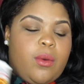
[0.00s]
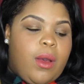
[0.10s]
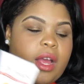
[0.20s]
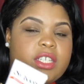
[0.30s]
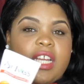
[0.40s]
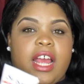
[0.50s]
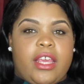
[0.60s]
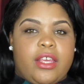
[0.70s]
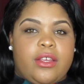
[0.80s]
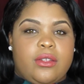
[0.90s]
wash I
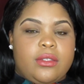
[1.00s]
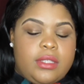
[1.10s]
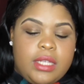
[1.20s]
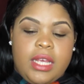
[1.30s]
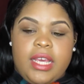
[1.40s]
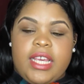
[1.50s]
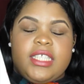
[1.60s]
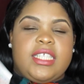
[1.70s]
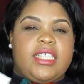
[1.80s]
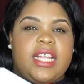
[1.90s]
use
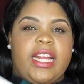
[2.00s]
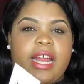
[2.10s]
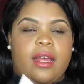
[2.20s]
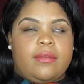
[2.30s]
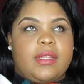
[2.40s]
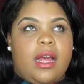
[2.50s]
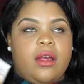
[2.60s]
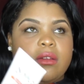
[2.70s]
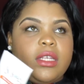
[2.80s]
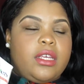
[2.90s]
is the St. Ives. I
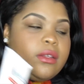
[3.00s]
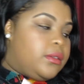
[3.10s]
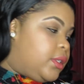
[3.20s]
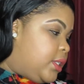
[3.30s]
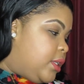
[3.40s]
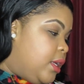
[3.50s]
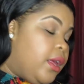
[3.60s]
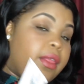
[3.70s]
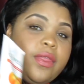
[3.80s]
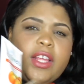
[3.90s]
only use
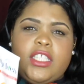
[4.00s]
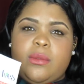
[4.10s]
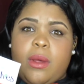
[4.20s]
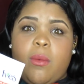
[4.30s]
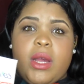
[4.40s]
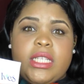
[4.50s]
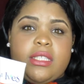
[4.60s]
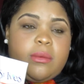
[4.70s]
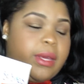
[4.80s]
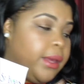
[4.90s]
this one
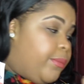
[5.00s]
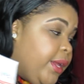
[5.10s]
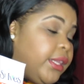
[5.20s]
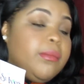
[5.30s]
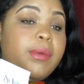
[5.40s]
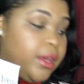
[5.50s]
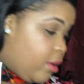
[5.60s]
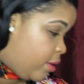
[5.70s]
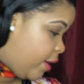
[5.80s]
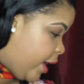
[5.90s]
once a week, but the
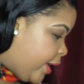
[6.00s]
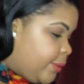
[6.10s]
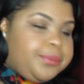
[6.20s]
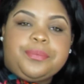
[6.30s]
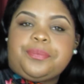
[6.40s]
Biore,